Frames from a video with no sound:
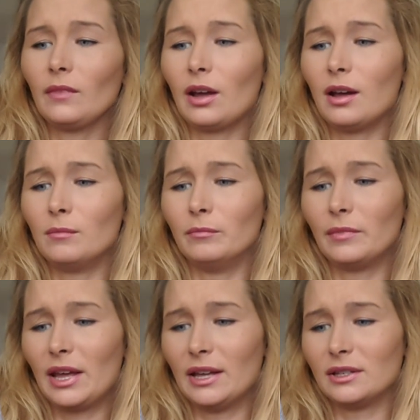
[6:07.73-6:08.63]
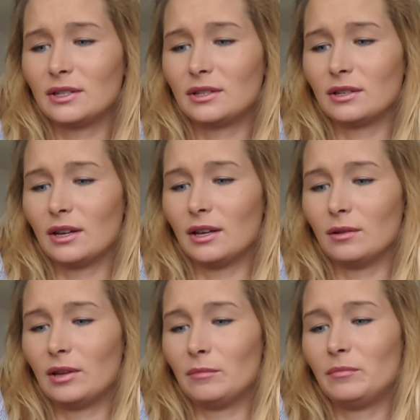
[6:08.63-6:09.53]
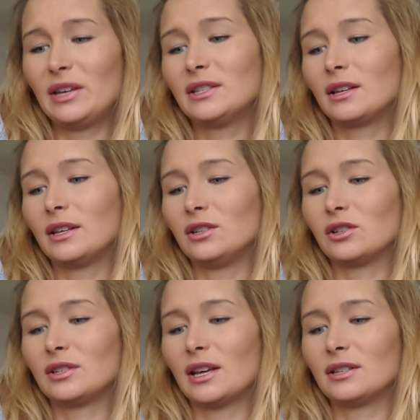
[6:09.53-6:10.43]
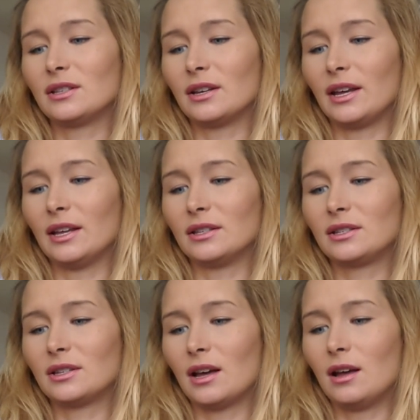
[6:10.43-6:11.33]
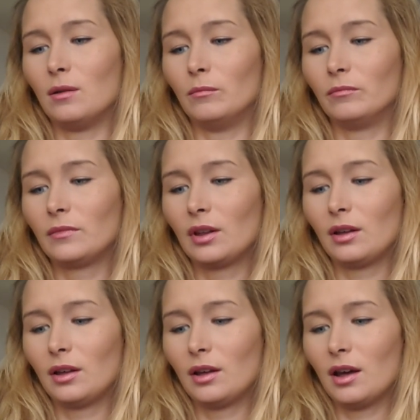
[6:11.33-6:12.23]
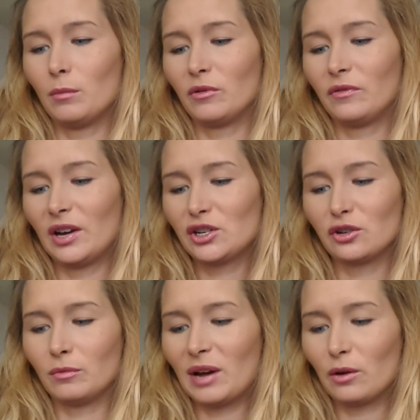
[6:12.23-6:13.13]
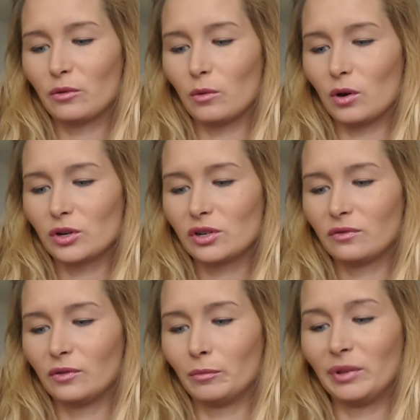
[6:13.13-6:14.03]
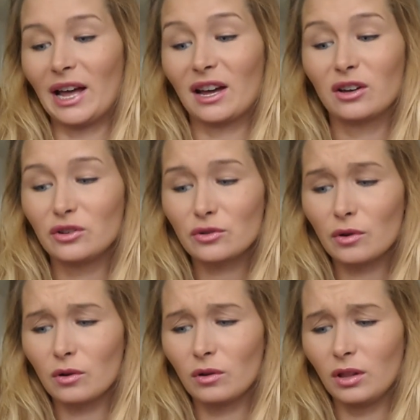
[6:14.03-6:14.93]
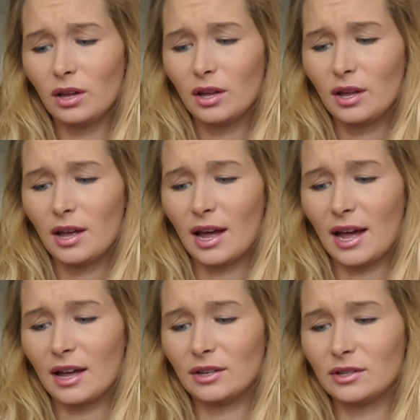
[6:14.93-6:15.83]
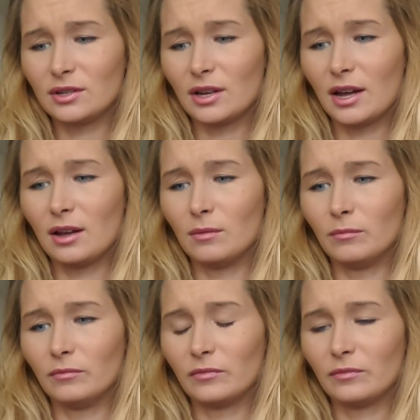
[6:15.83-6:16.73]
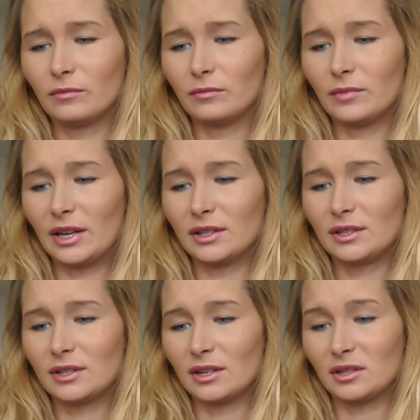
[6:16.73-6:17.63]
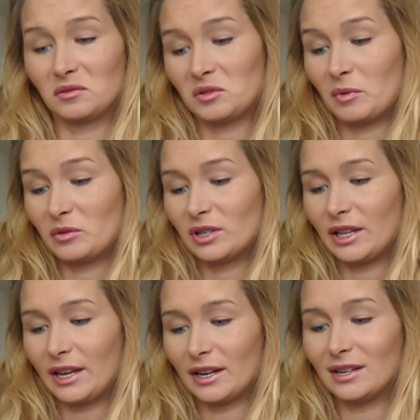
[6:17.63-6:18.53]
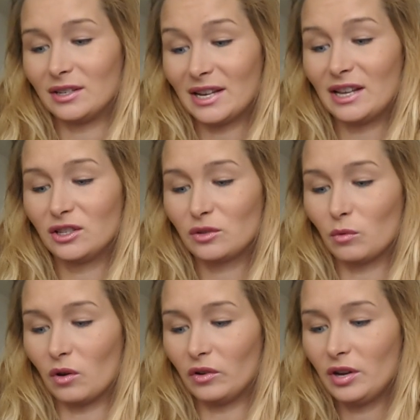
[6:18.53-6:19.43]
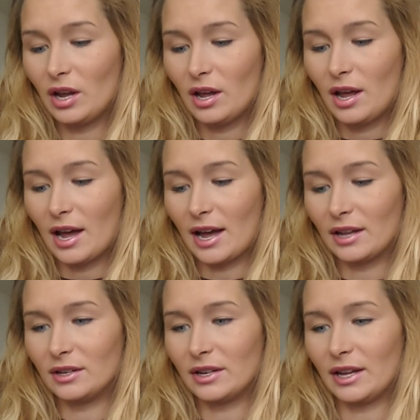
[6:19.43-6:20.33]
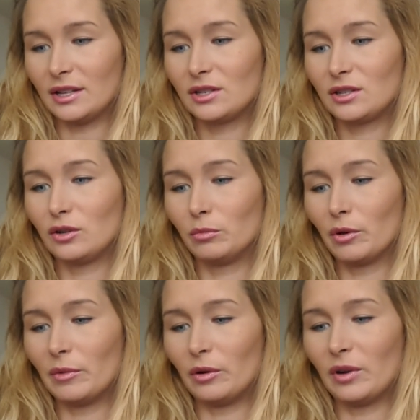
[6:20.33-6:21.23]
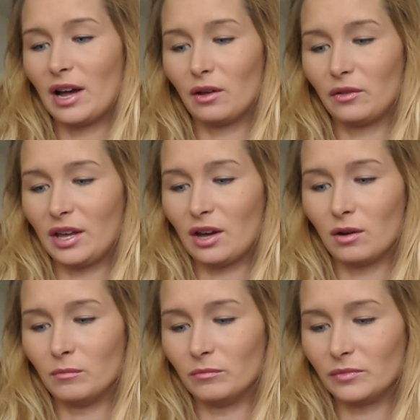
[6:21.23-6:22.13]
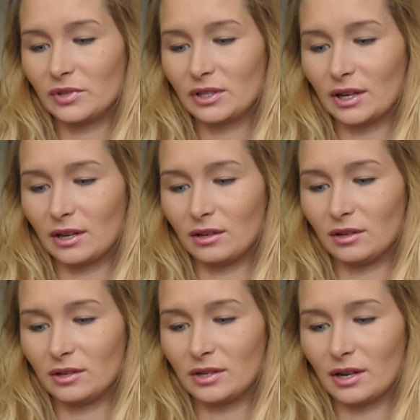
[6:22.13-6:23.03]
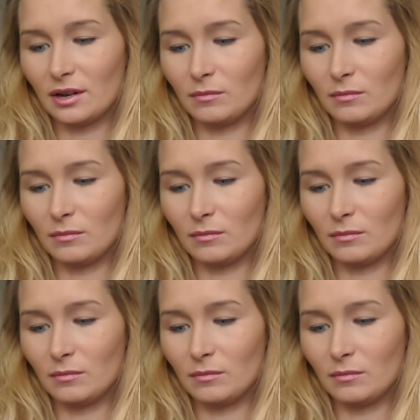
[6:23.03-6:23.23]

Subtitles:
It basically just says that it's a professional mouthwash for plaque control, and it's supposedly an intense one, and it's to promote healthy gums, and